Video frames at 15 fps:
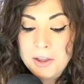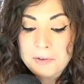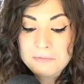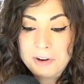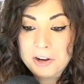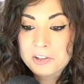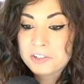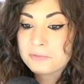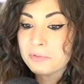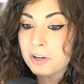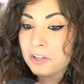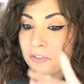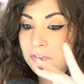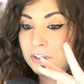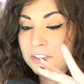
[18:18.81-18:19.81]
my older
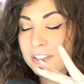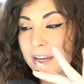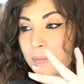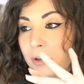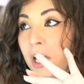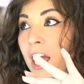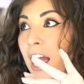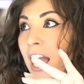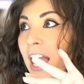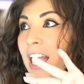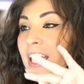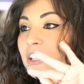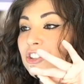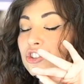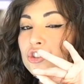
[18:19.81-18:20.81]
brother, for example,
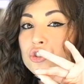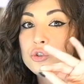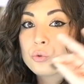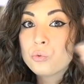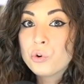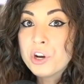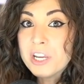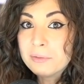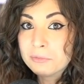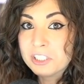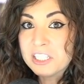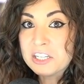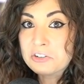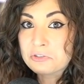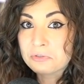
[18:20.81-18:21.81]

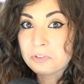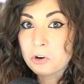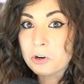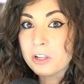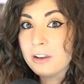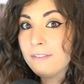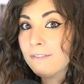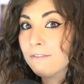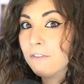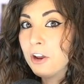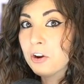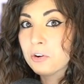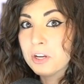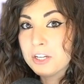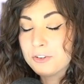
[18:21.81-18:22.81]
extremely introverted,
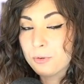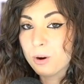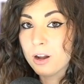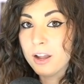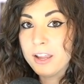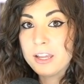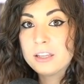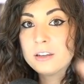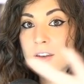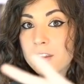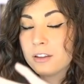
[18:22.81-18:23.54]
very quiet.